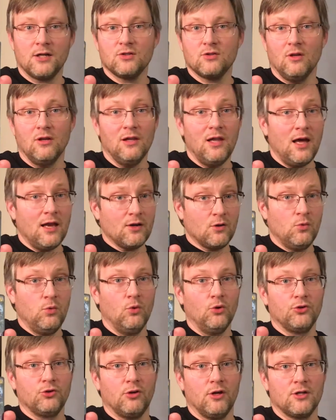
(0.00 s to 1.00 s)
So a lot of
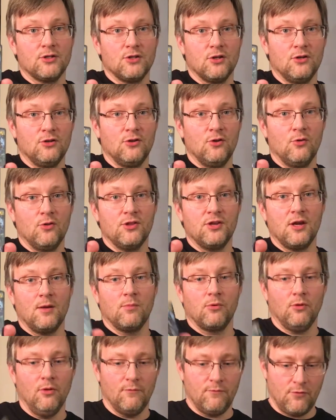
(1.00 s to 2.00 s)
cool tricks you can do with the
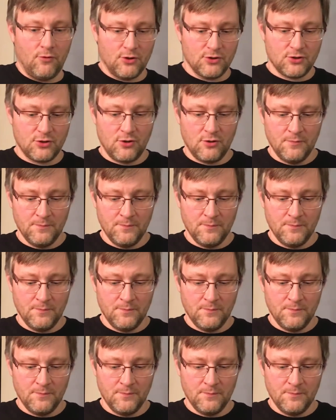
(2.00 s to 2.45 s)
Temporal Enforcer.